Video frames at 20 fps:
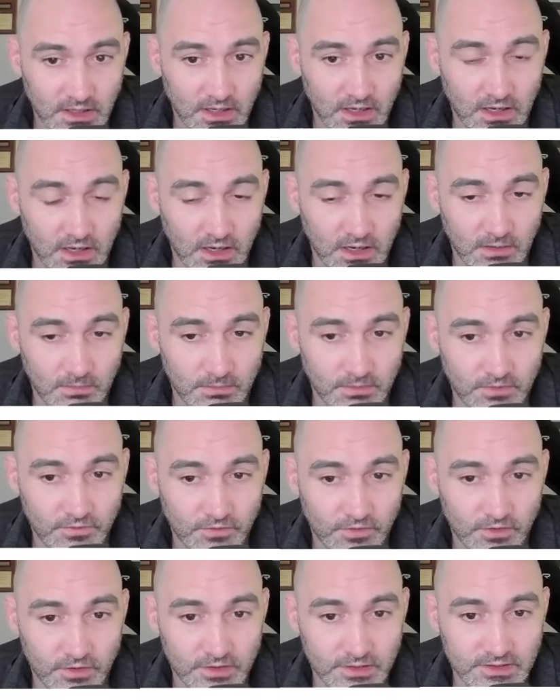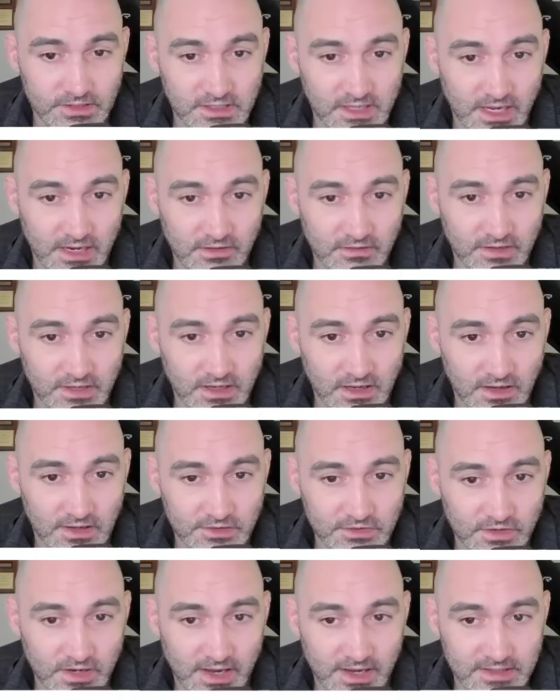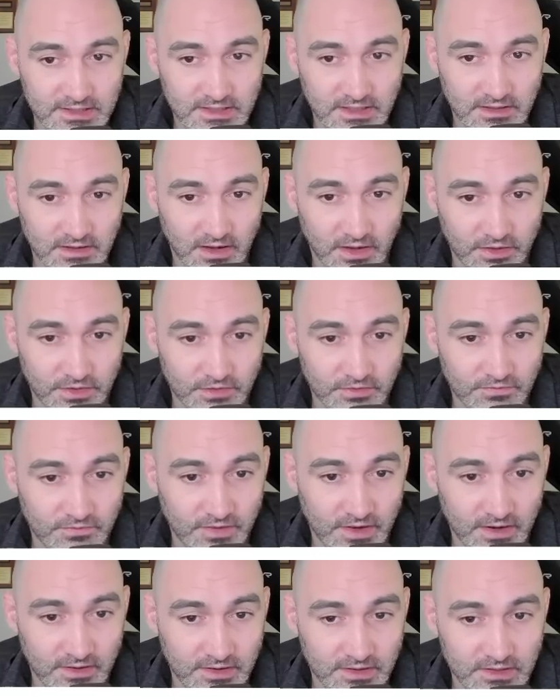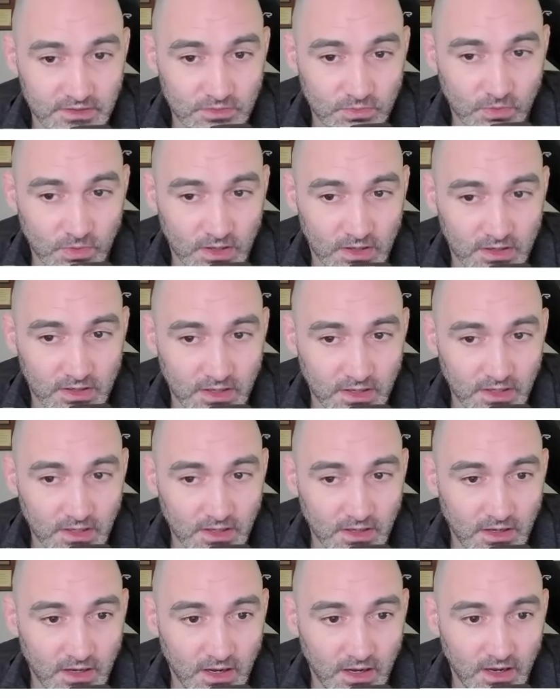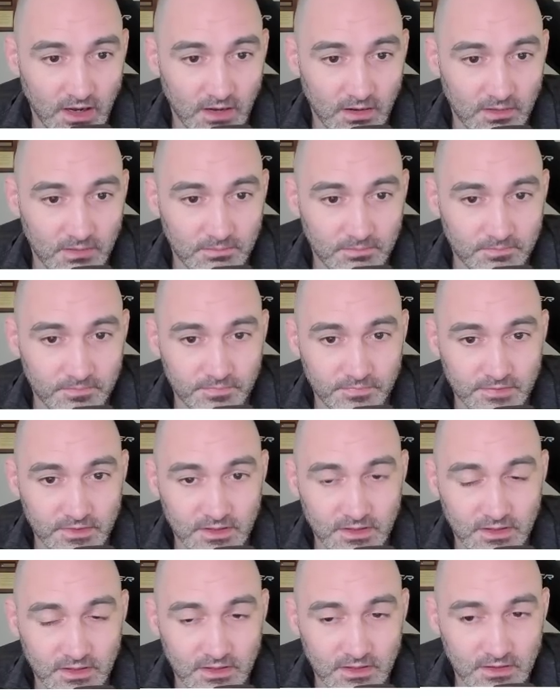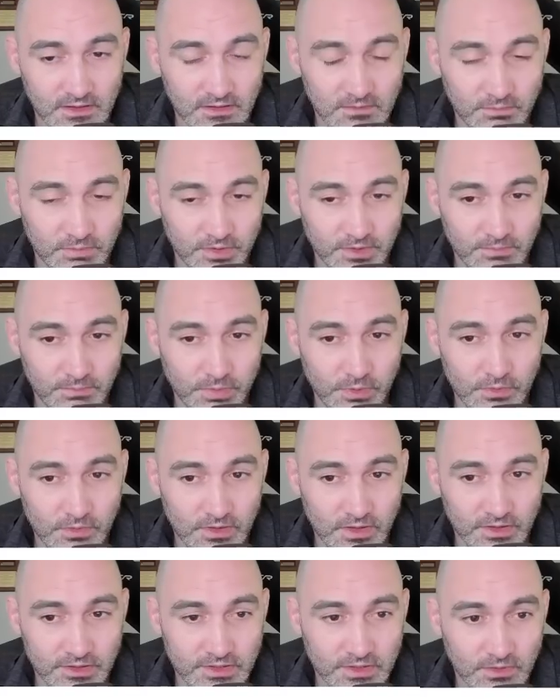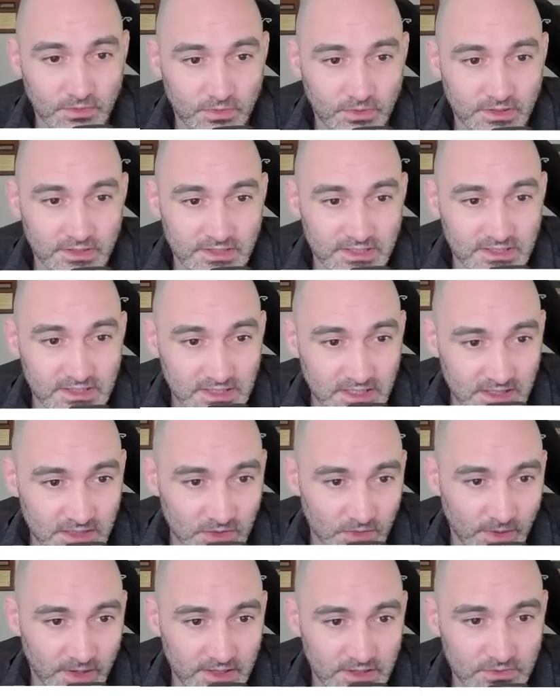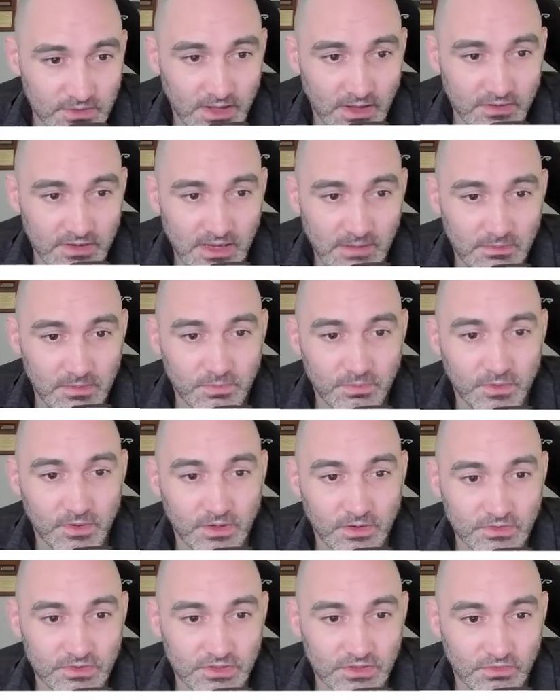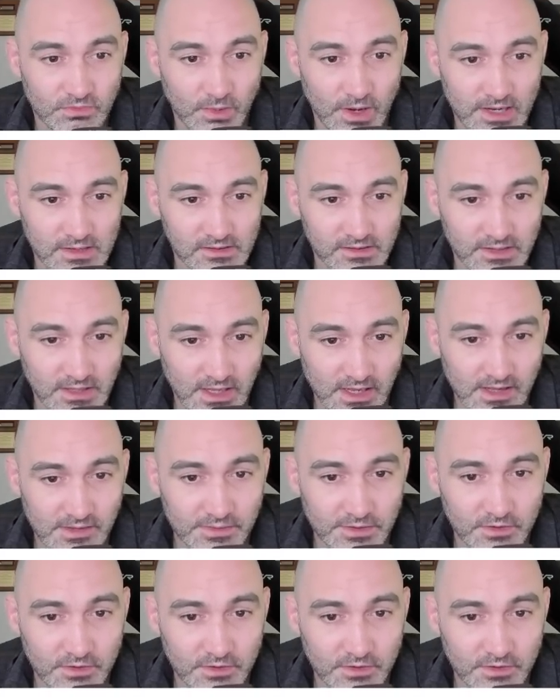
um, for its catering contracts and other various work. Um, Putin also insinuates, without naming Prigozhin directly, the